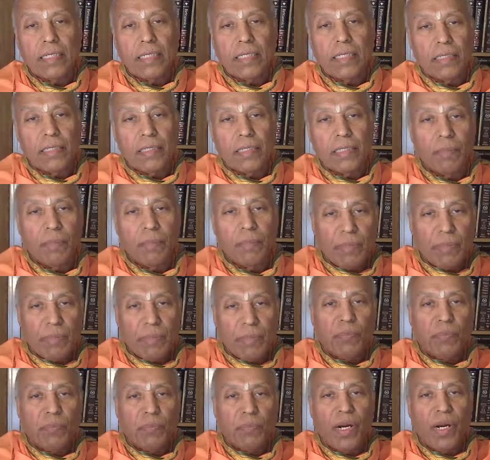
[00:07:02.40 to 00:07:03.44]
Padma
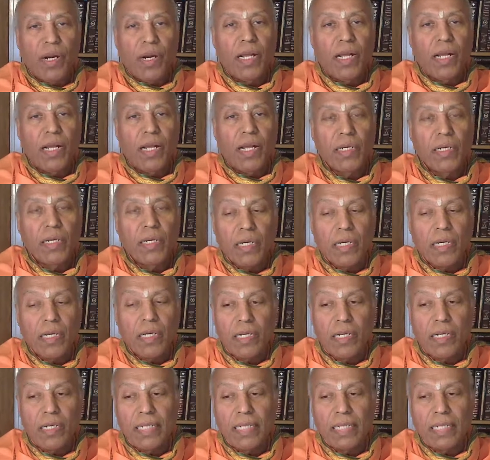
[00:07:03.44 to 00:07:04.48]
Purana
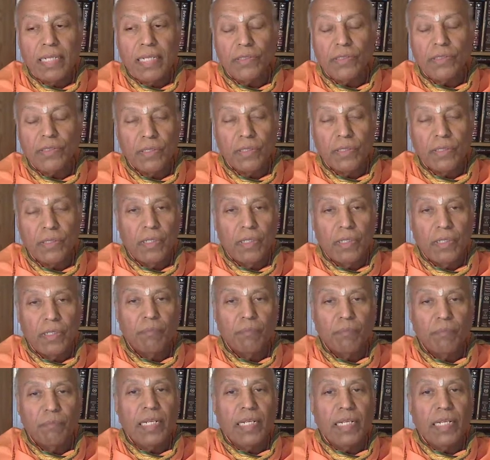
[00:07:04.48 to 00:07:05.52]
contains many
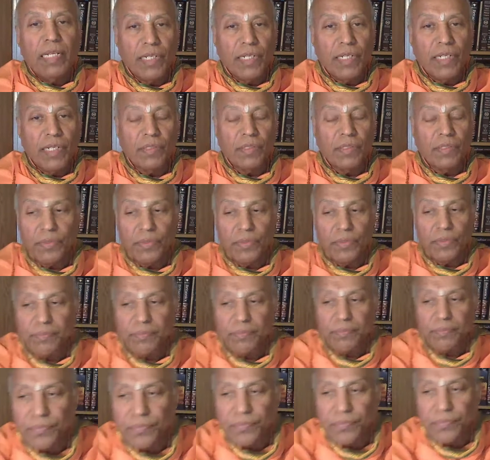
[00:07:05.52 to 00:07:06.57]
things,
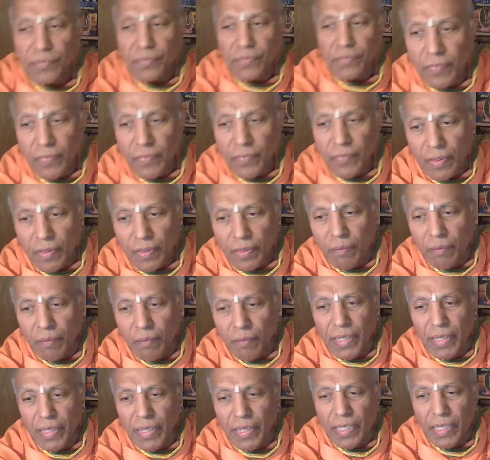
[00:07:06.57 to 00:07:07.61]

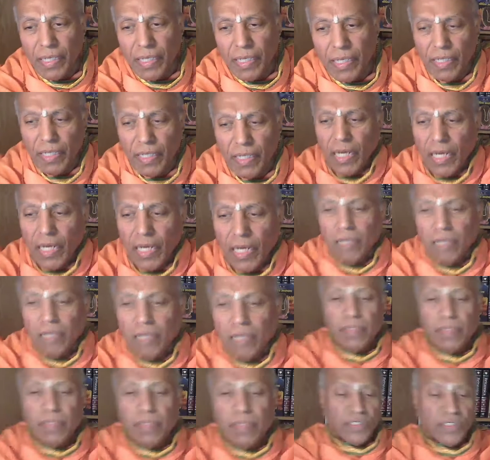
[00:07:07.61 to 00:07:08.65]
many mixture
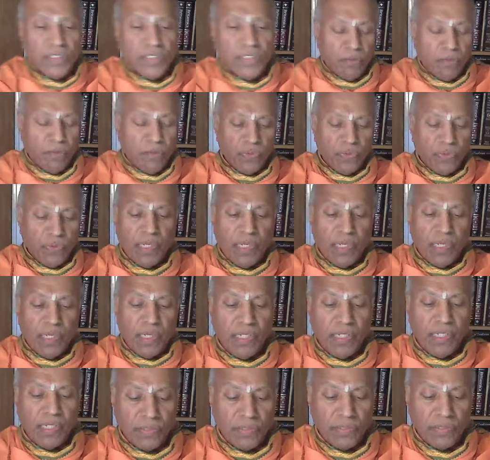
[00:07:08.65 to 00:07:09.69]
of so many
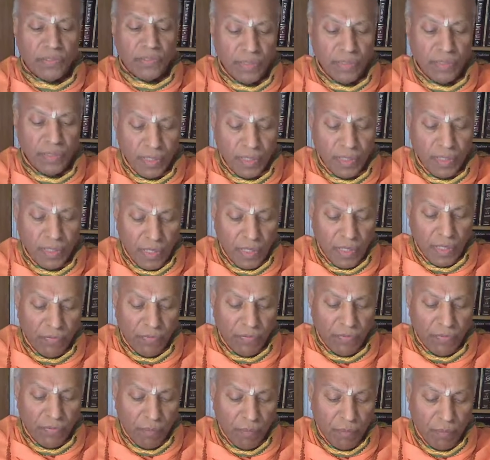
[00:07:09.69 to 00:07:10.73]
things. Of
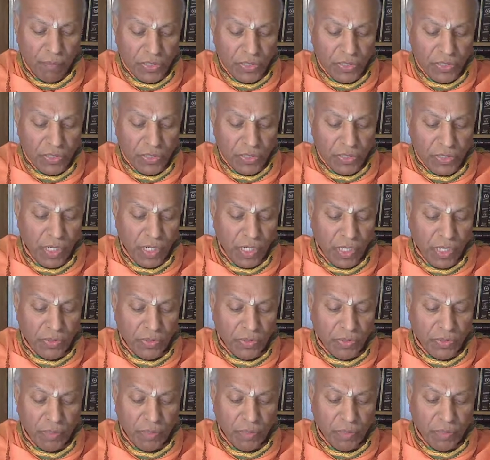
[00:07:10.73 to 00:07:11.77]
Rama's story also
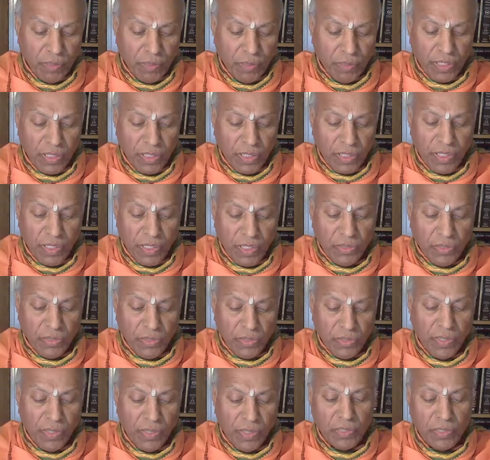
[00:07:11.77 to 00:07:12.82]
comes, Krishna's story
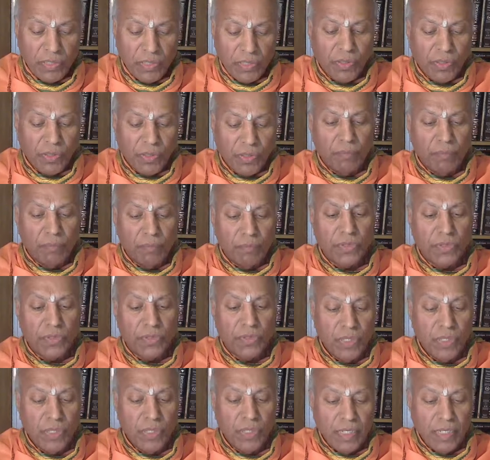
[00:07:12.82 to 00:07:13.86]
also comes,
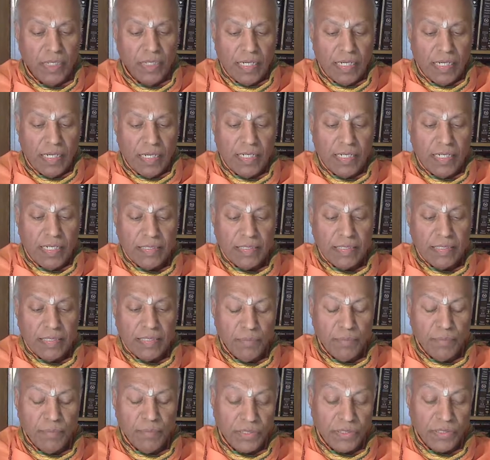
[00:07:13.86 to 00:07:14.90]
and it's a
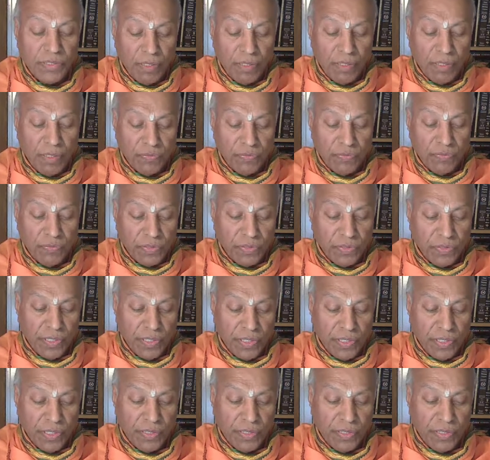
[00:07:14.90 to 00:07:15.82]
mixture of situation.